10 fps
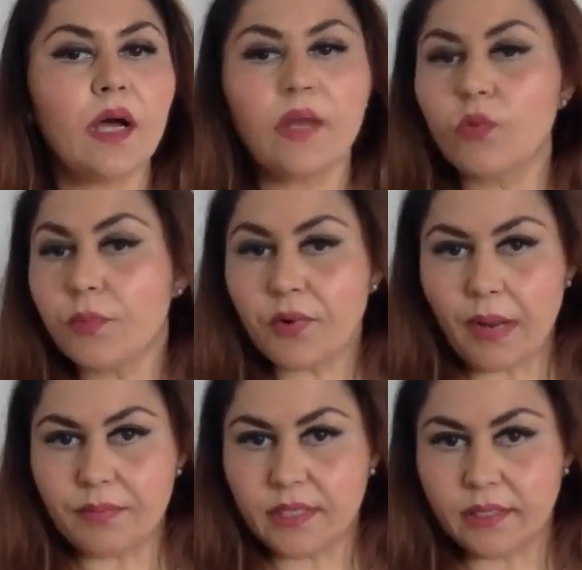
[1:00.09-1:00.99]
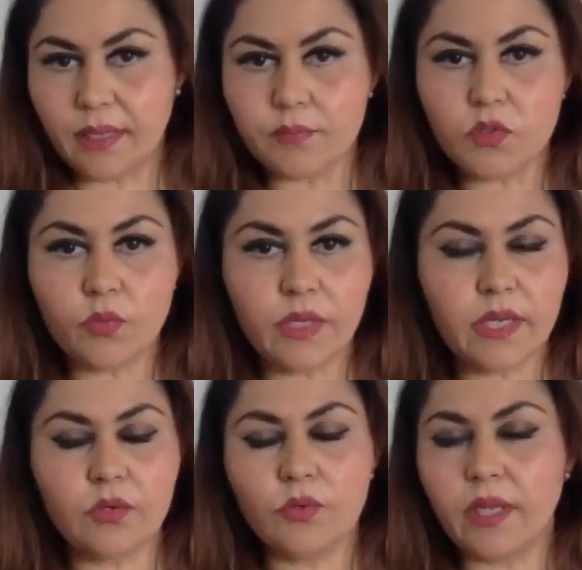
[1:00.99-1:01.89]
And we're prompting them. So we
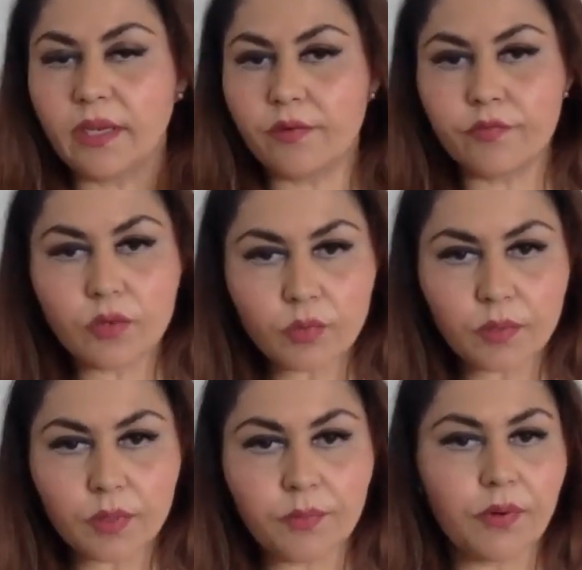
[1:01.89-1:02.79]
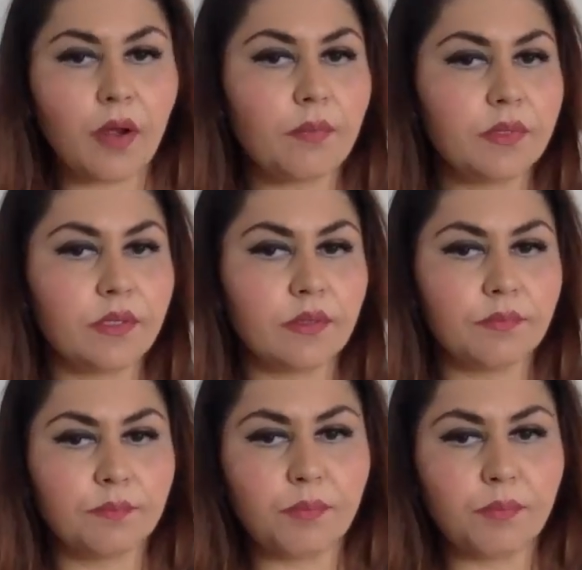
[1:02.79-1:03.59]
can do like a full verbal prompt, a